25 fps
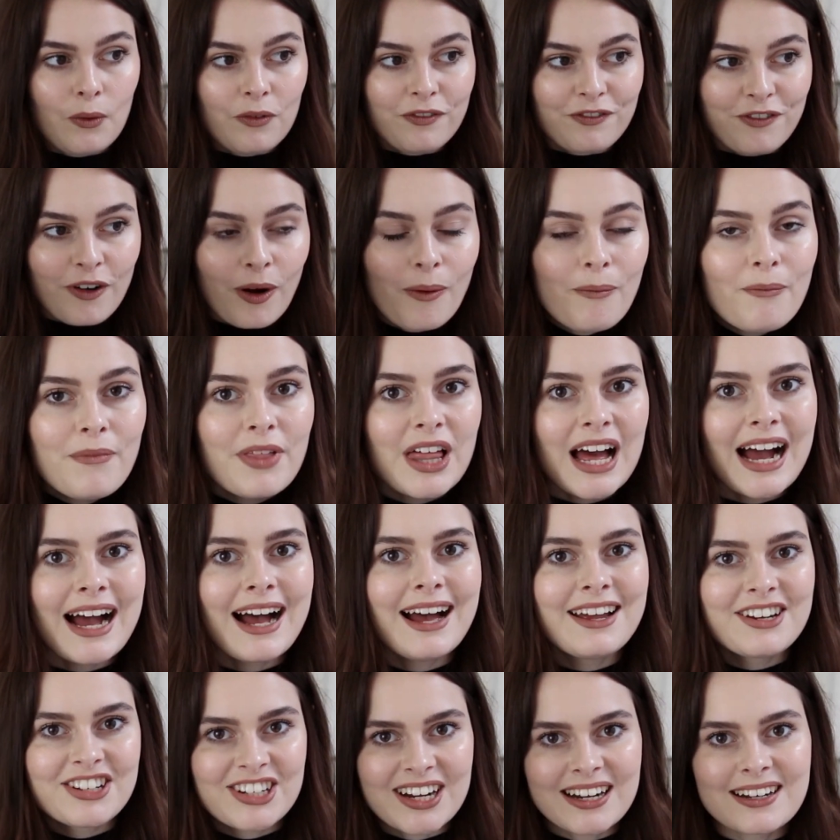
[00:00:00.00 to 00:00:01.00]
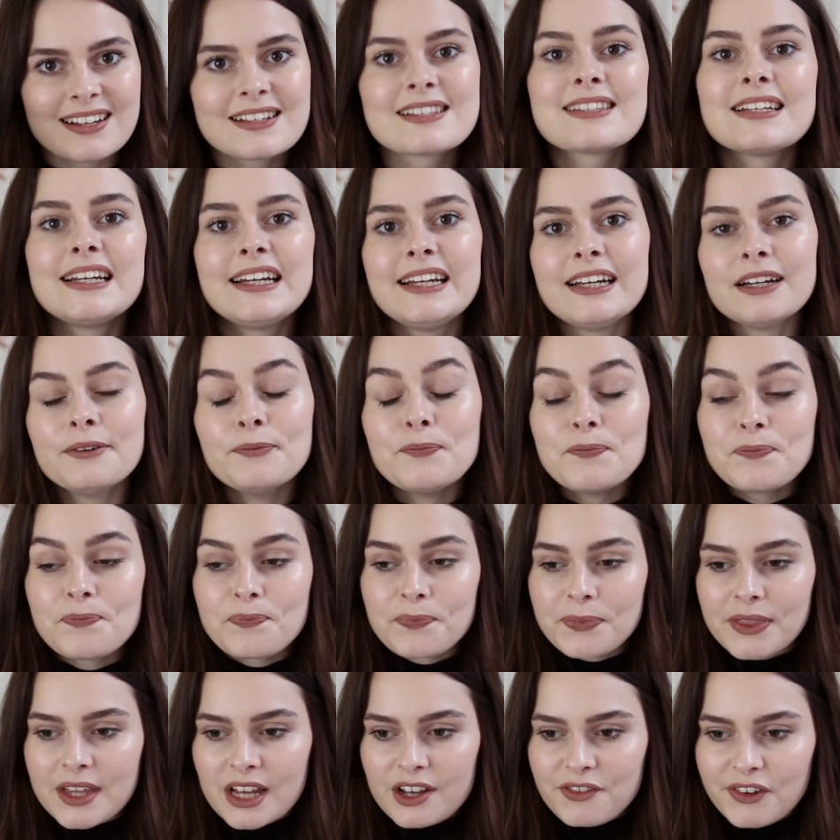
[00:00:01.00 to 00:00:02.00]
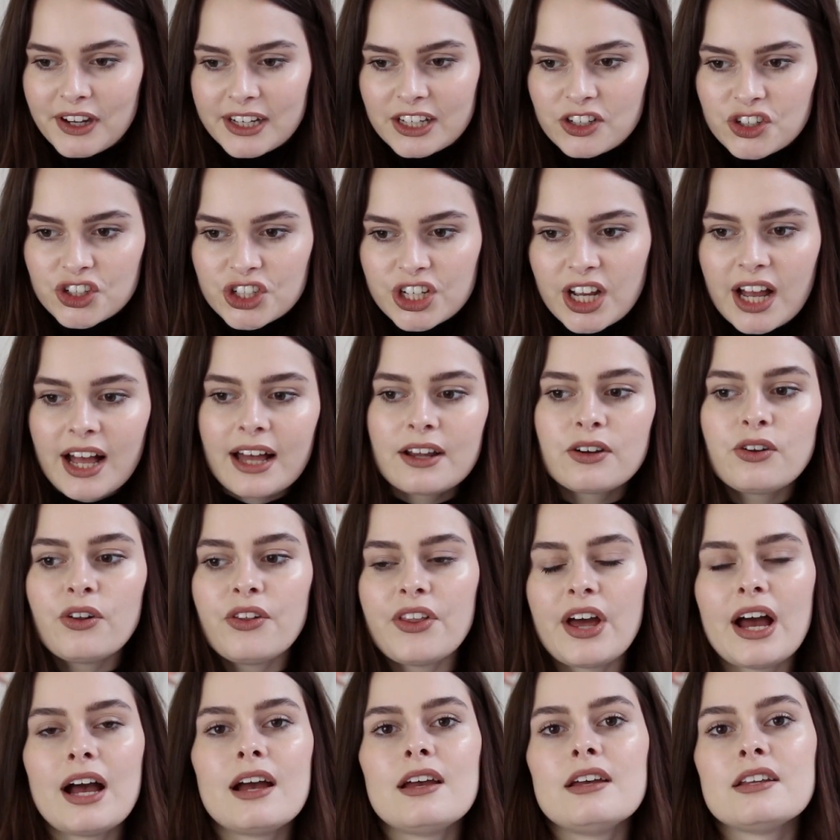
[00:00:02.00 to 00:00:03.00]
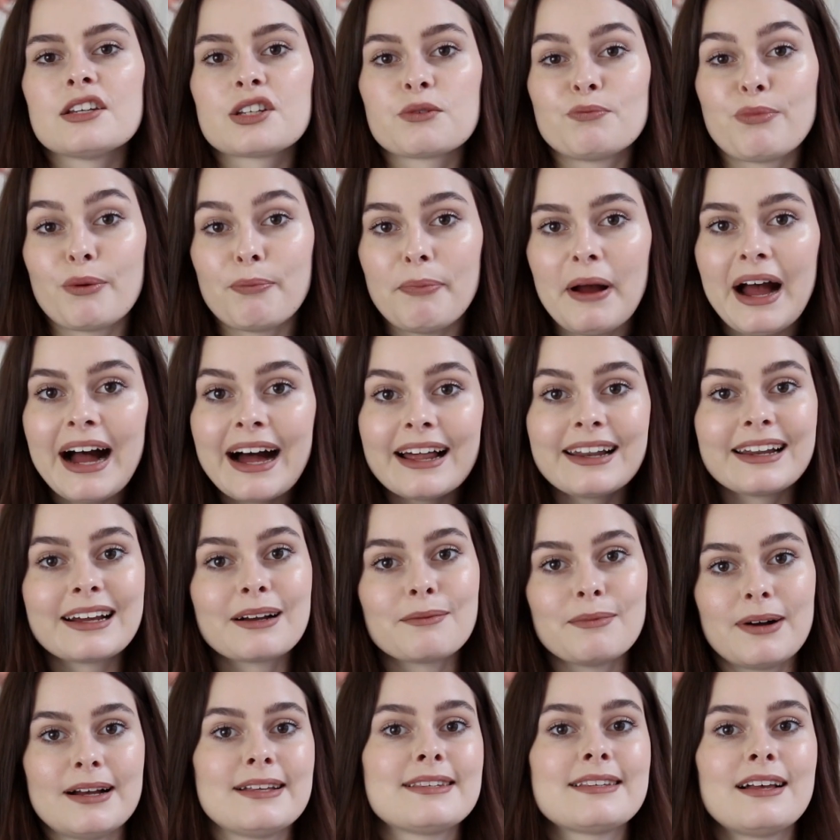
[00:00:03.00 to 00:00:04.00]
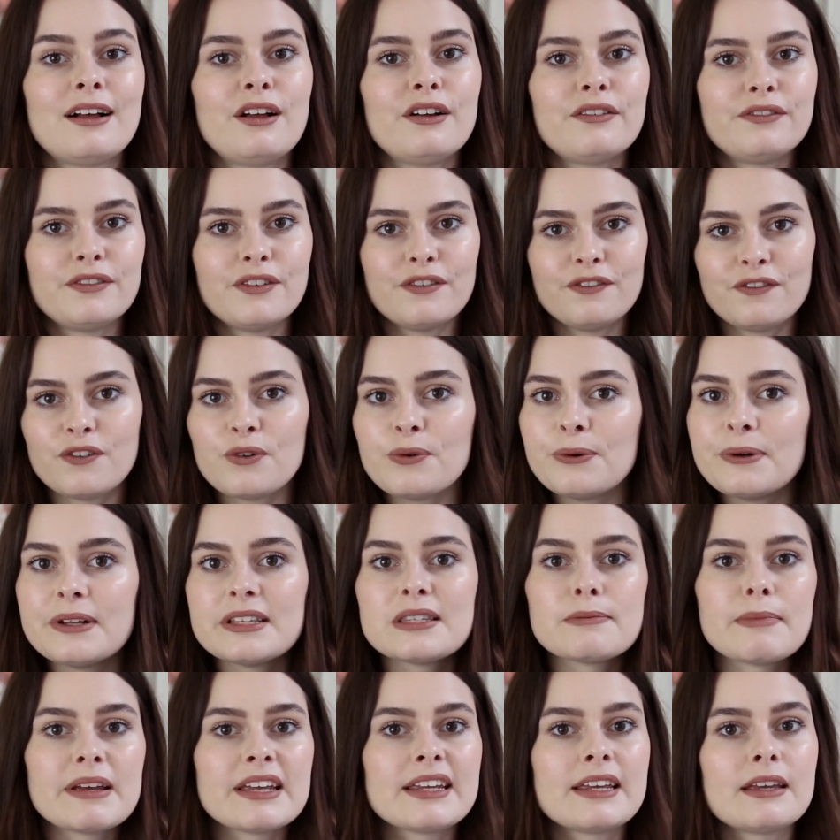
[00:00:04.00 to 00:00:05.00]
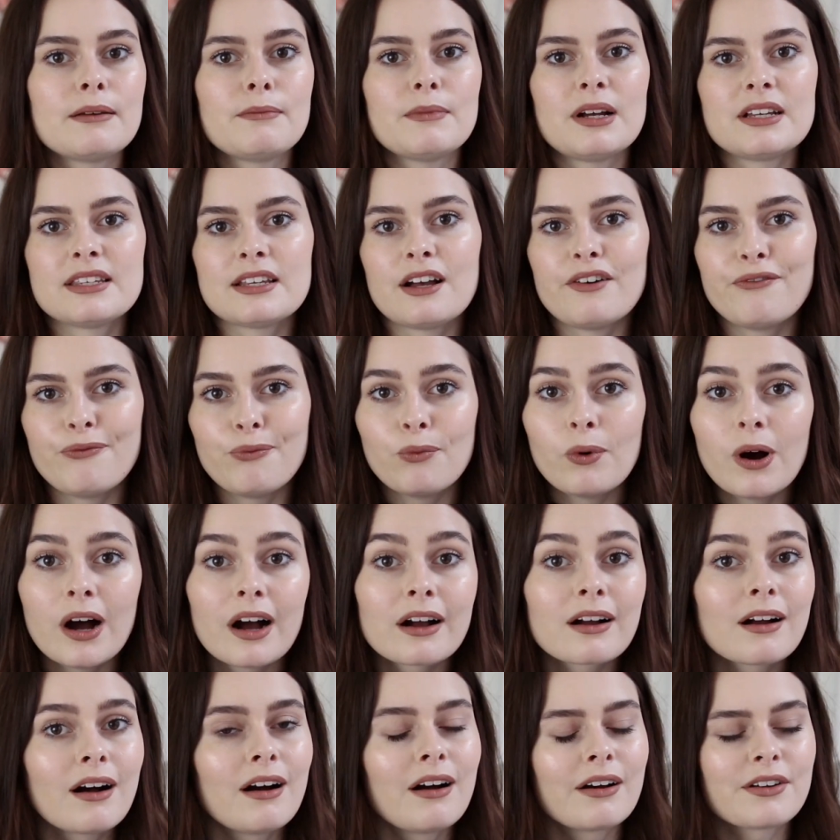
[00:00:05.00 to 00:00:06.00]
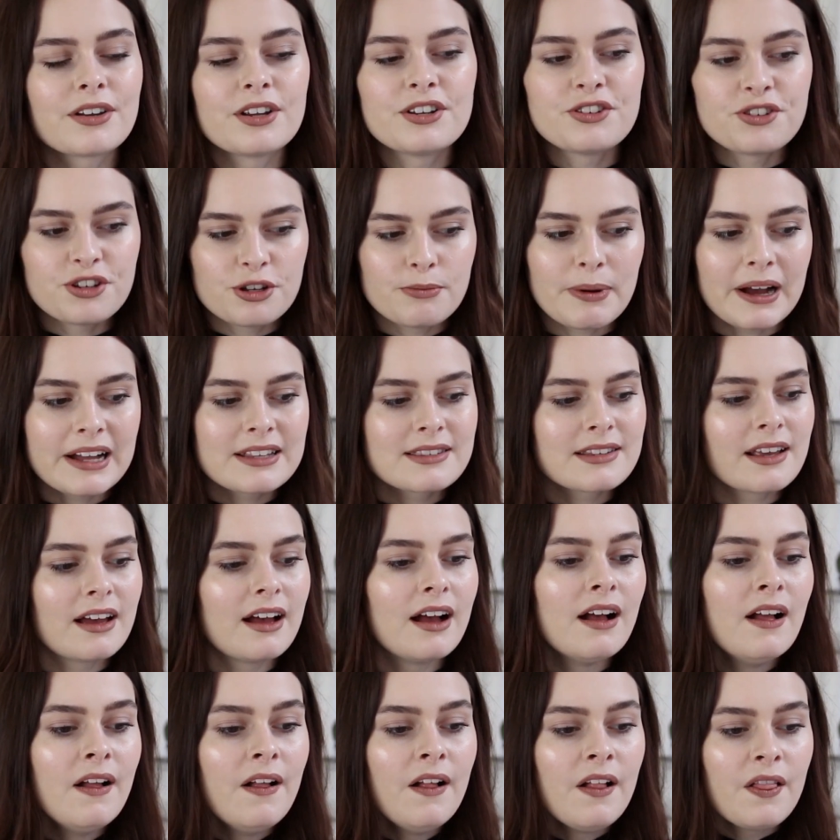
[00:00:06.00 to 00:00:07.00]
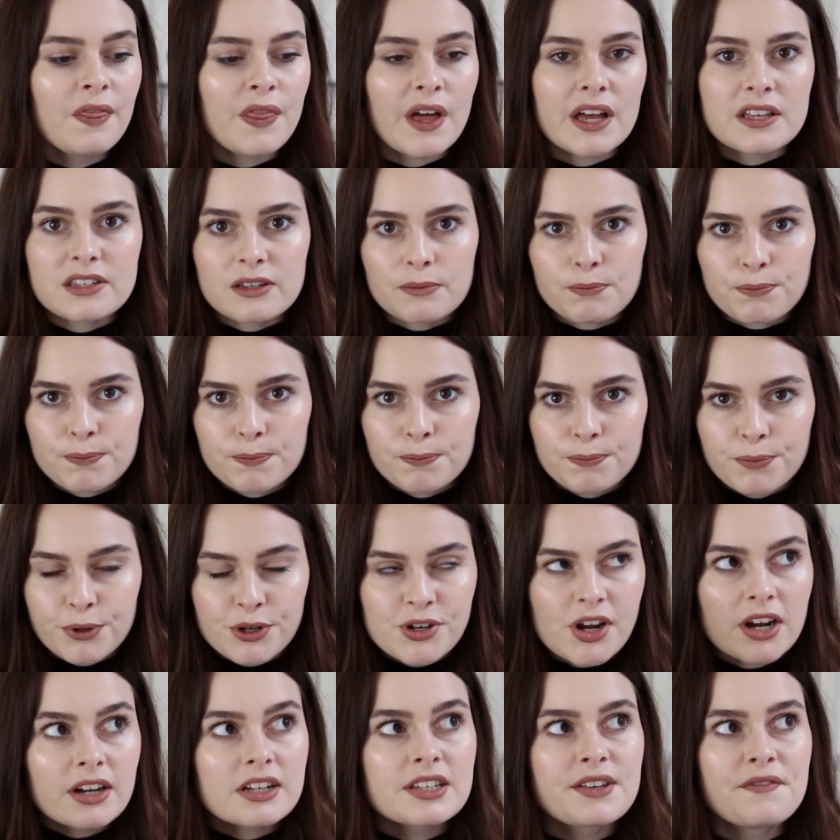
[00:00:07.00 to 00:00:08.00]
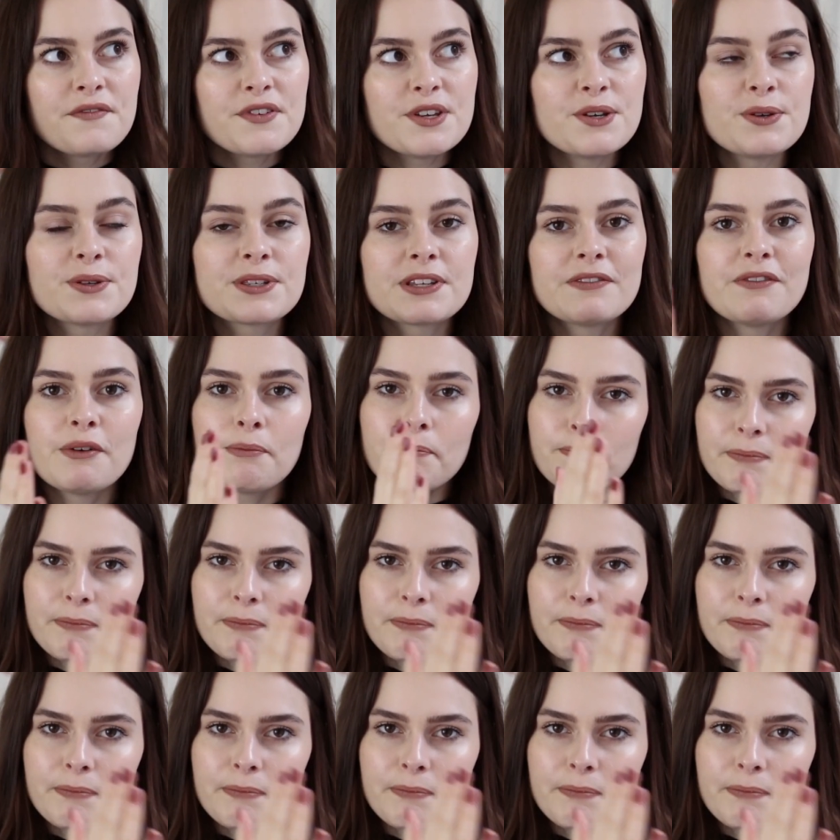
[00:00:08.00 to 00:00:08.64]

from that jealousy, if I can channel that into propelling myself forwards, making myself work harder, do better, that's a productive use of a